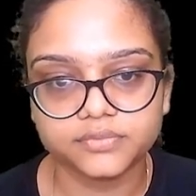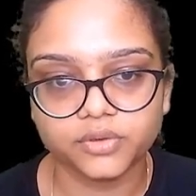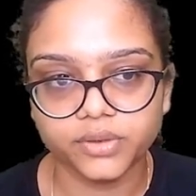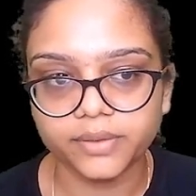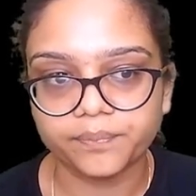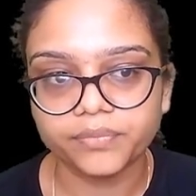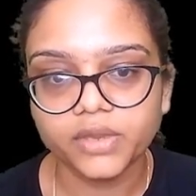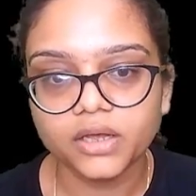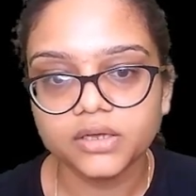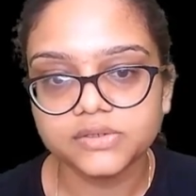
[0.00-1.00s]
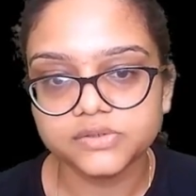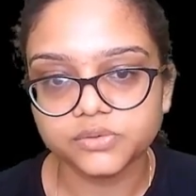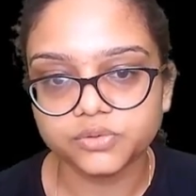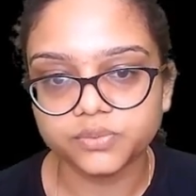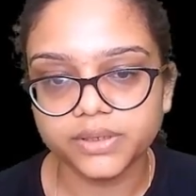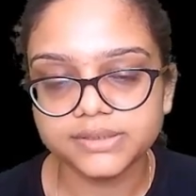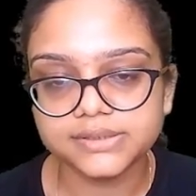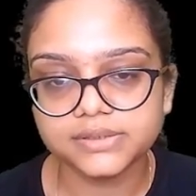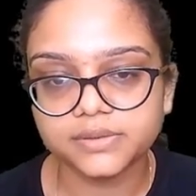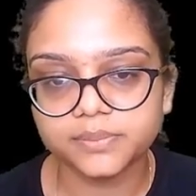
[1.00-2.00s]
Okay, so
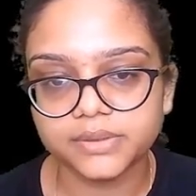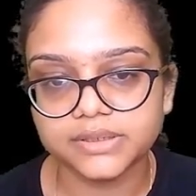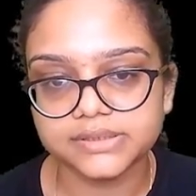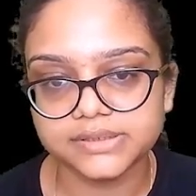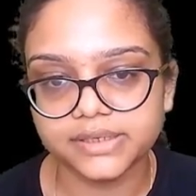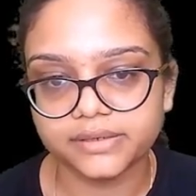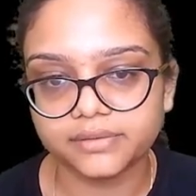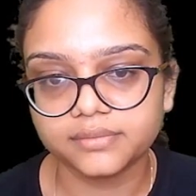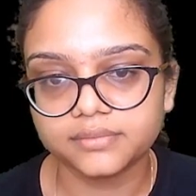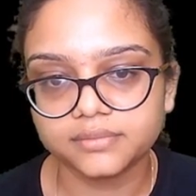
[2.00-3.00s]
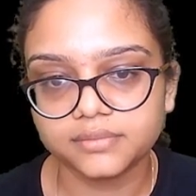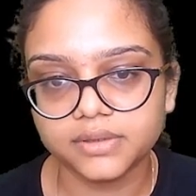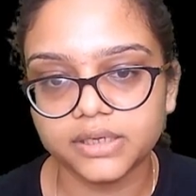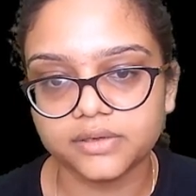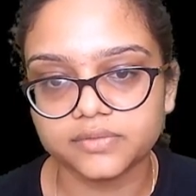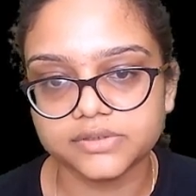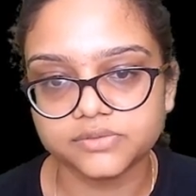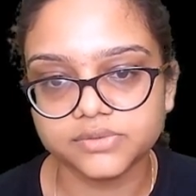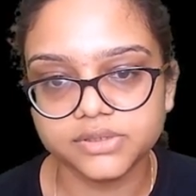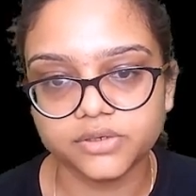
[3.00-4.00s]
2x plus 10 equals
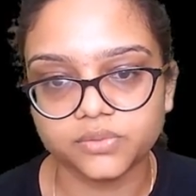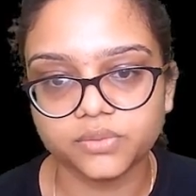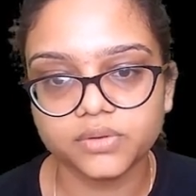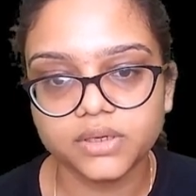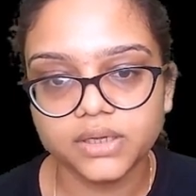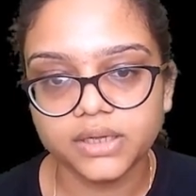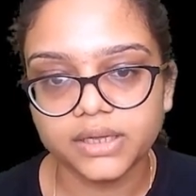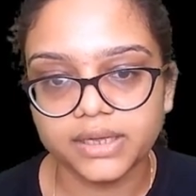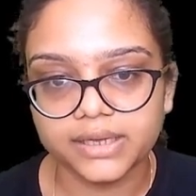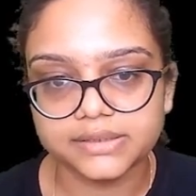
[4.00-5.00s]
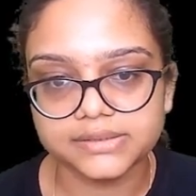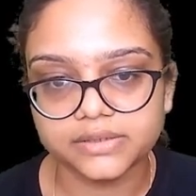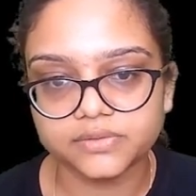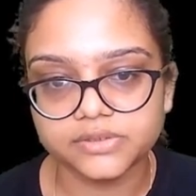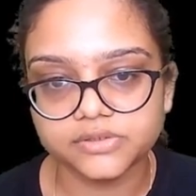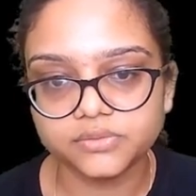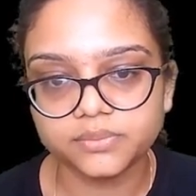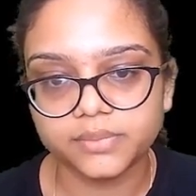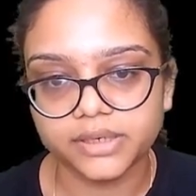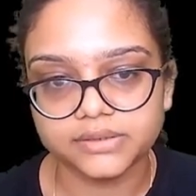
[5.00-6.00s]
to 0, x equals to
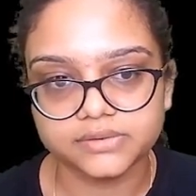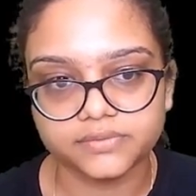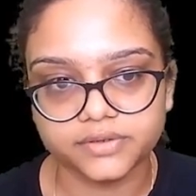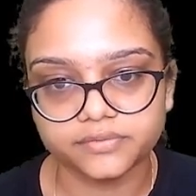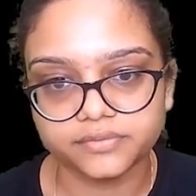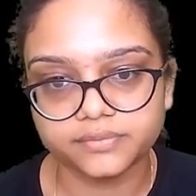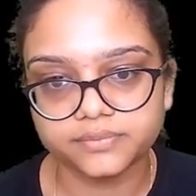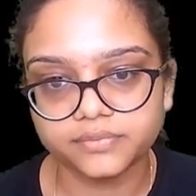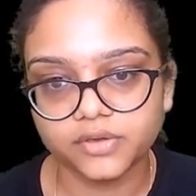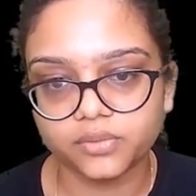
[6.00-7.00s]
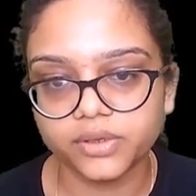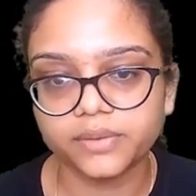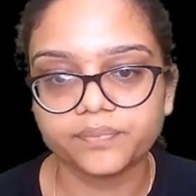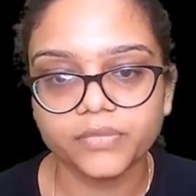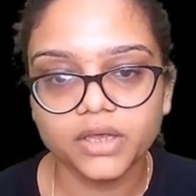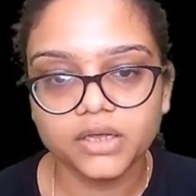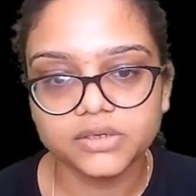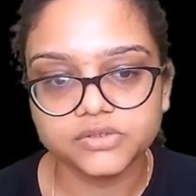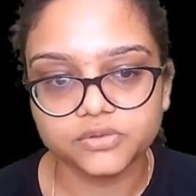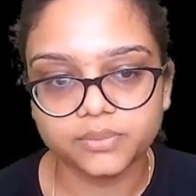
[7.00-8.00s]
minus 5. Okay,
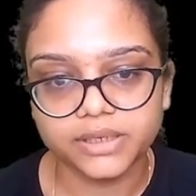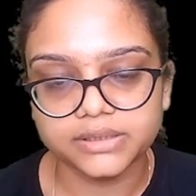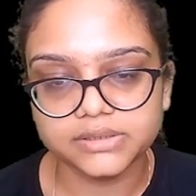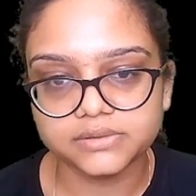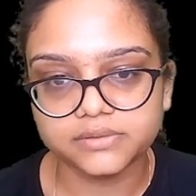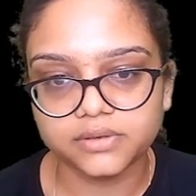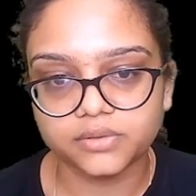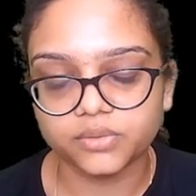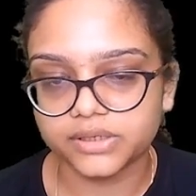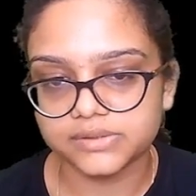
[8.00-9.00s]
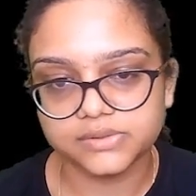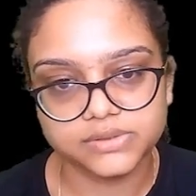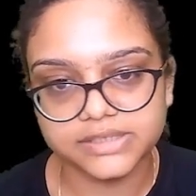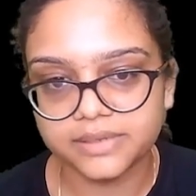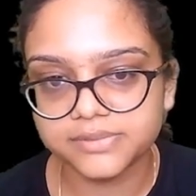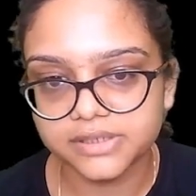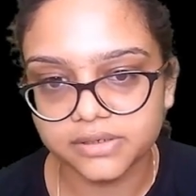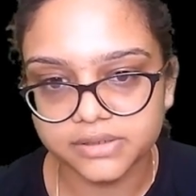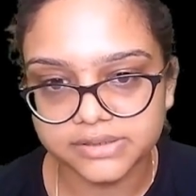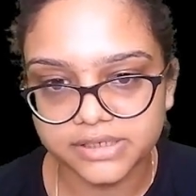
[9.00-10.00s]
So minus, okay, so same
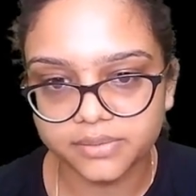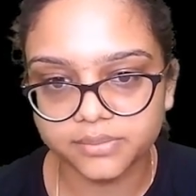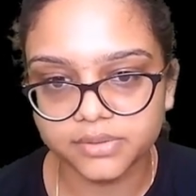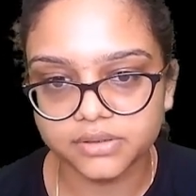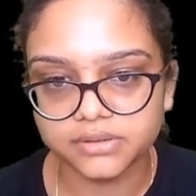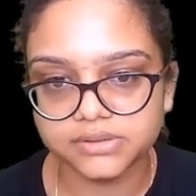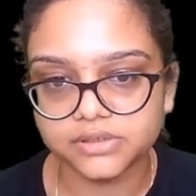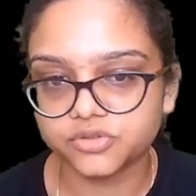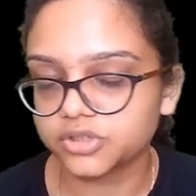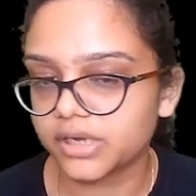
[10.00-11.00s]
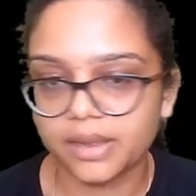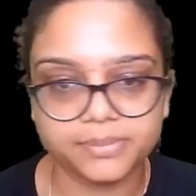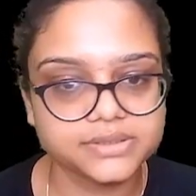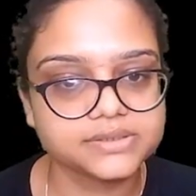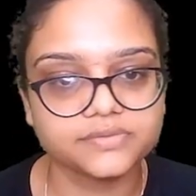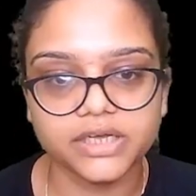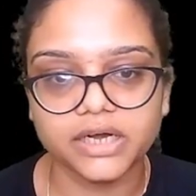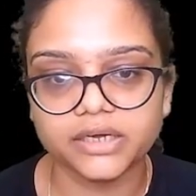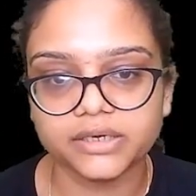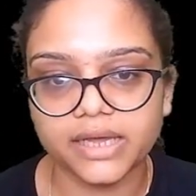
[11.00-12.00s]
solution happens, we
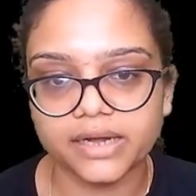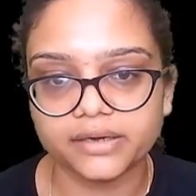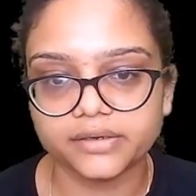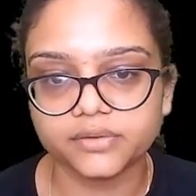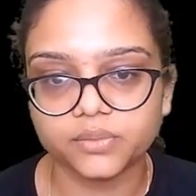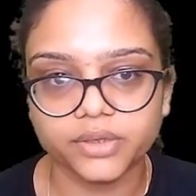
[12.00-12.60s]
can't add it.